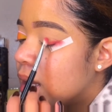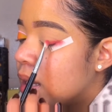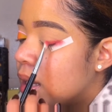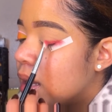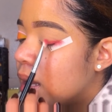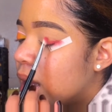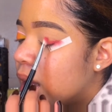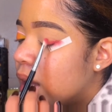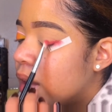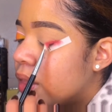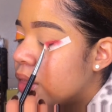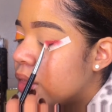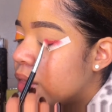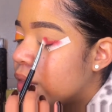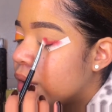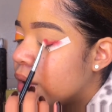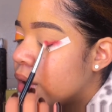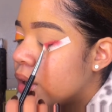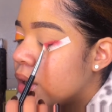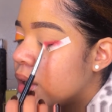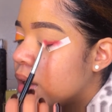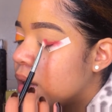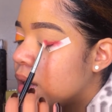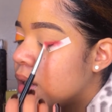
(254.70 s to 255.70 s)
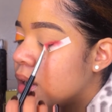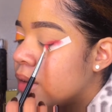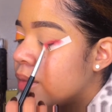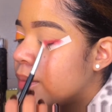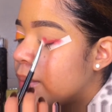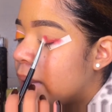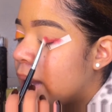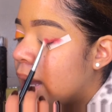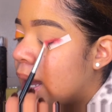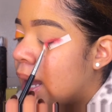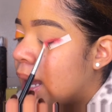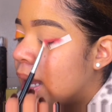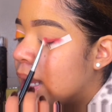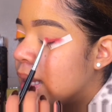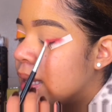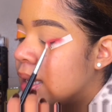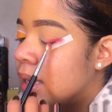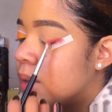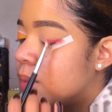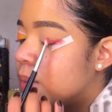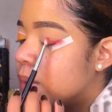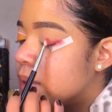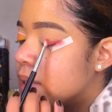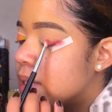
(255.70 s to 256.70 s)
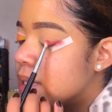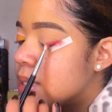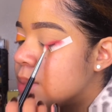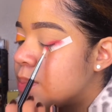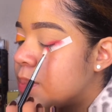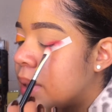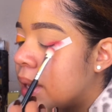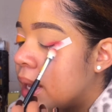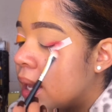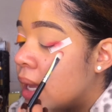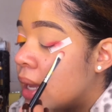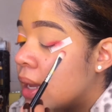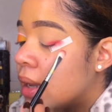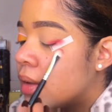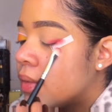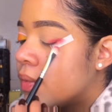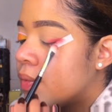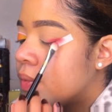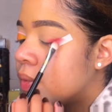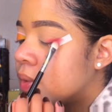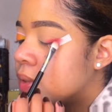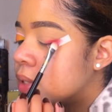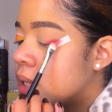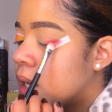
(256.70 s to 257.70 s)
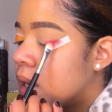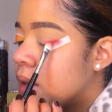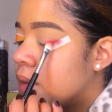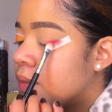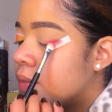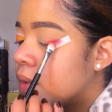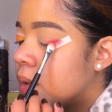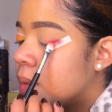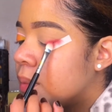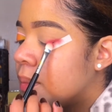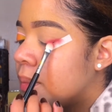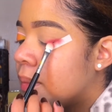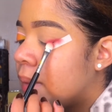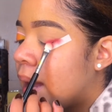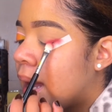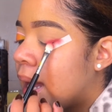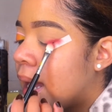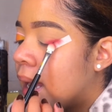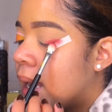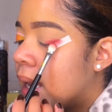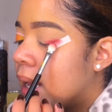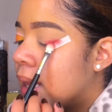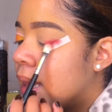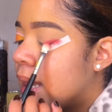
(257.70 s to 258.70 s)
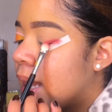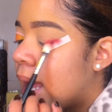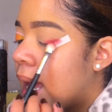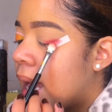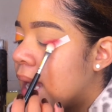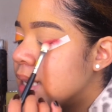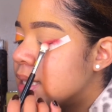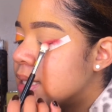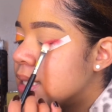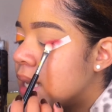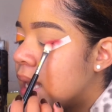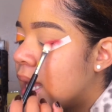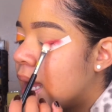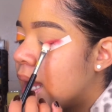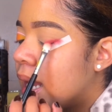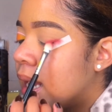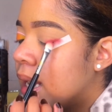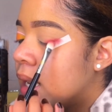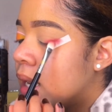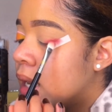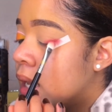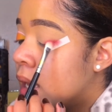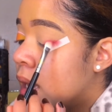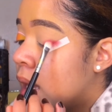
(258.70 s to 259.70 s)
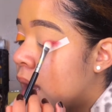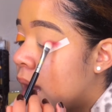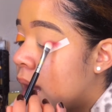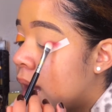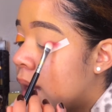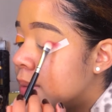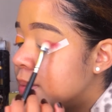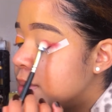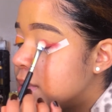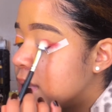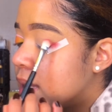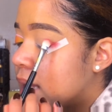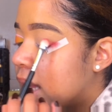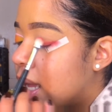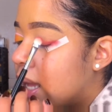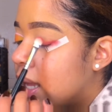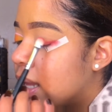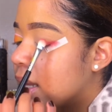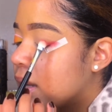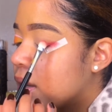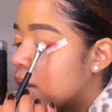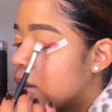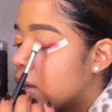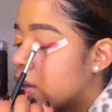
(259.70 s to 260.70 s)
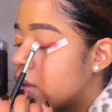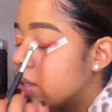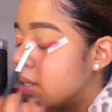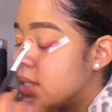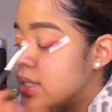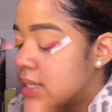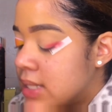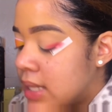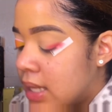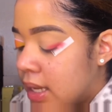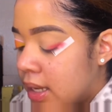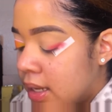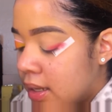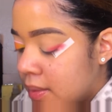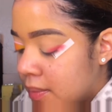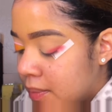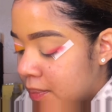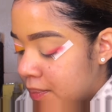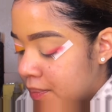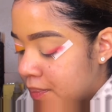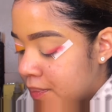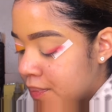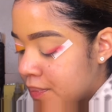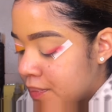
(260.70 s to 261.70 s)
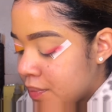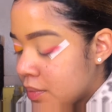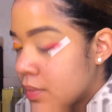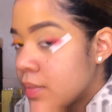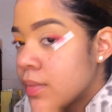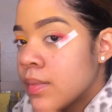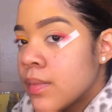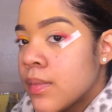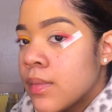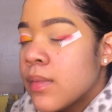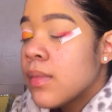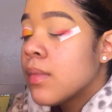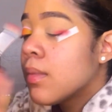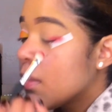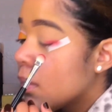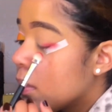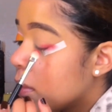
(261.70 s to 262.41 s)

a third of my eyelid with this pink, starting from my lash line up to that crease line. The best